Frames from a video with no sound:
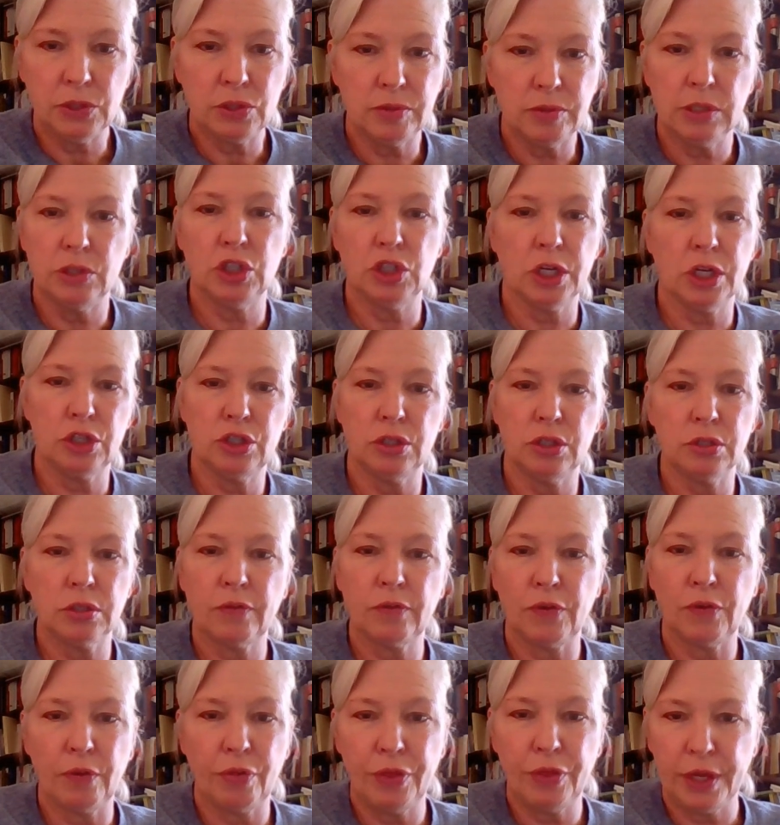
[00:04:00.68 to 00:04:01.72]
bunch of
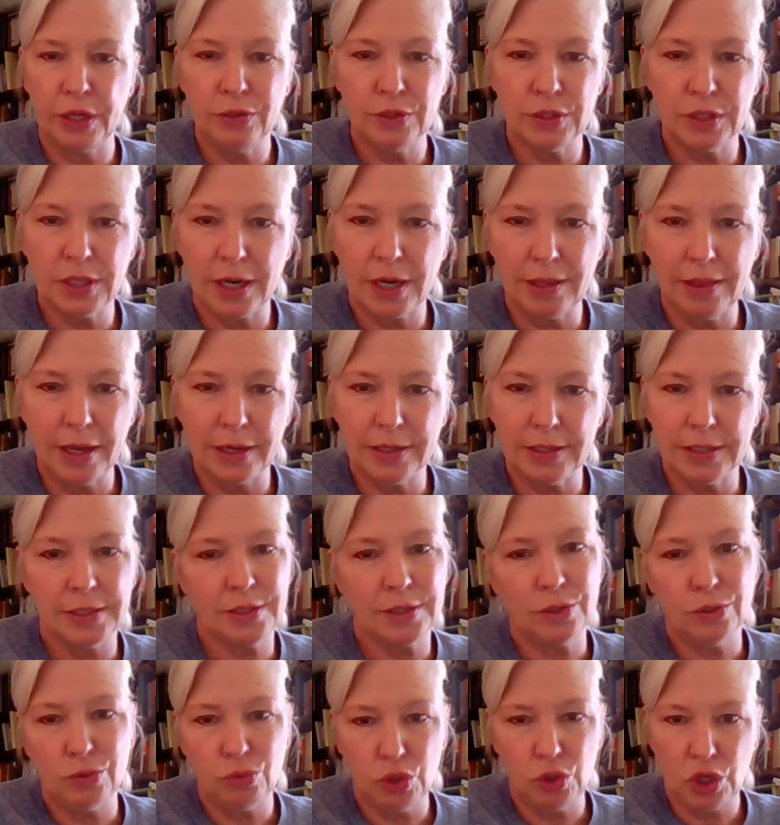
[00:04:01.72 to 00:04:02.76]
suggestions for things that I'd like to
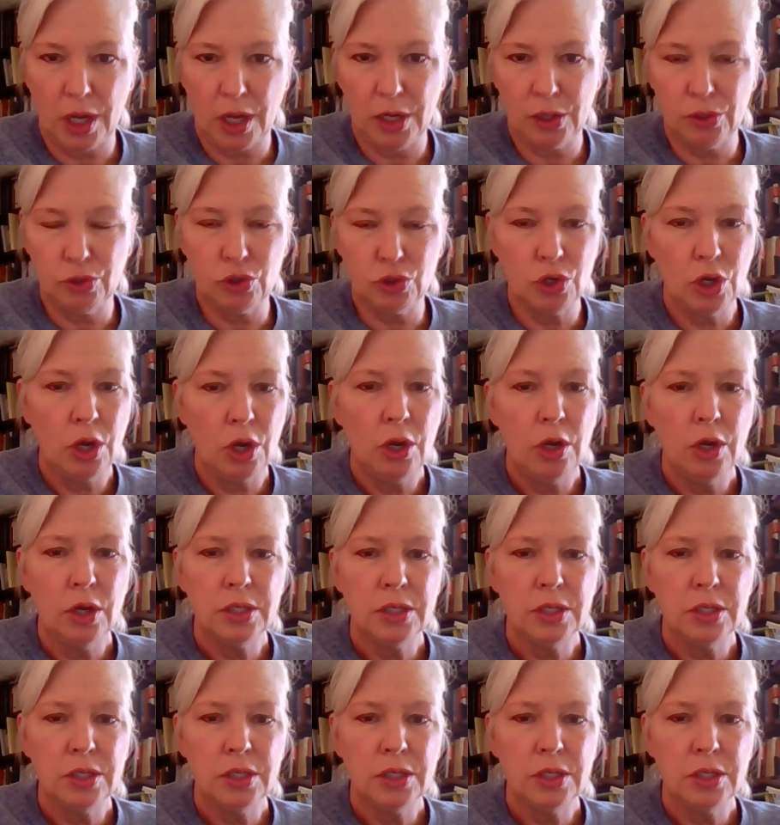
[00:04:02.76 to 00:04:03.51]
see you change.